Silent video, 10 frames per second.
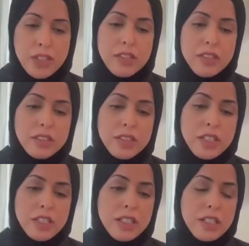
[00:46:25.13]
and
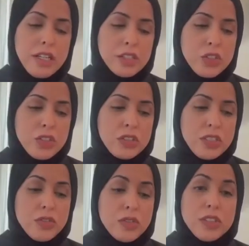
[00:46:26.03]
seeking re-election, the
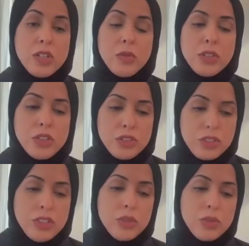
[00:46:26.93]
state of Qatar will
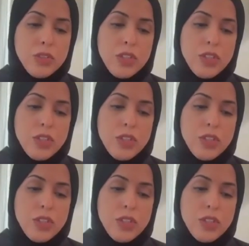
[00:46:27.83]
continue